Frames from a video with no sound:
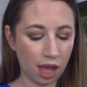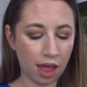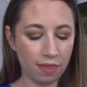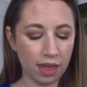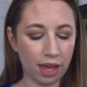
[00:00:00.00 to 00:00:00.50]

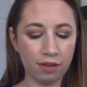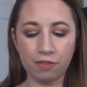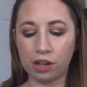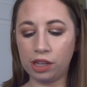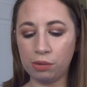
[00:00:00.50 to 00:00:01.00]
And then
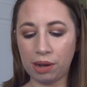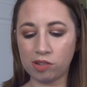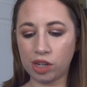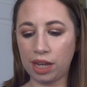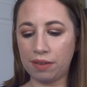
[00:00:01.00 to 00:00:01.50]
for clear brow
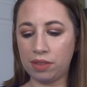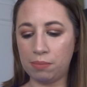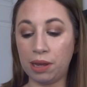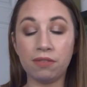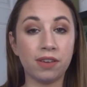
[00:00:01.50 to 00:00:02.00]
gel, I have the
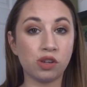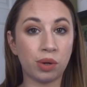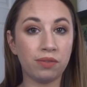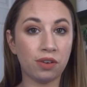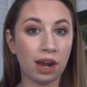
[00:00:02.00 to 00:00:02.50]
Benefit
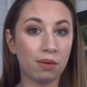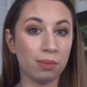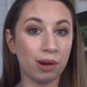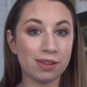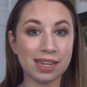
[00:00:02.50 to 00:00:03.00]
twenty-four hour
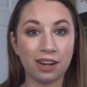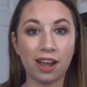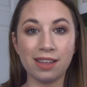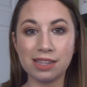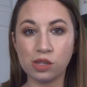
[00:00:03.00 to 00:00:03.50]
Brow Setter.
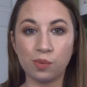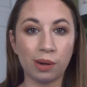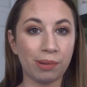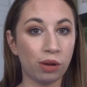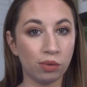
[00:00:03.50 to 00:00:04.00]
I think this is one
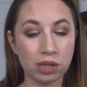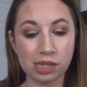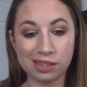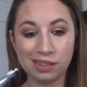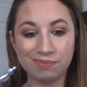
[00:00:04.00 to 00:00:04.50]
of my
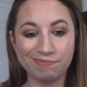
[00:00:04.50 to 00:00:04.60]
oldest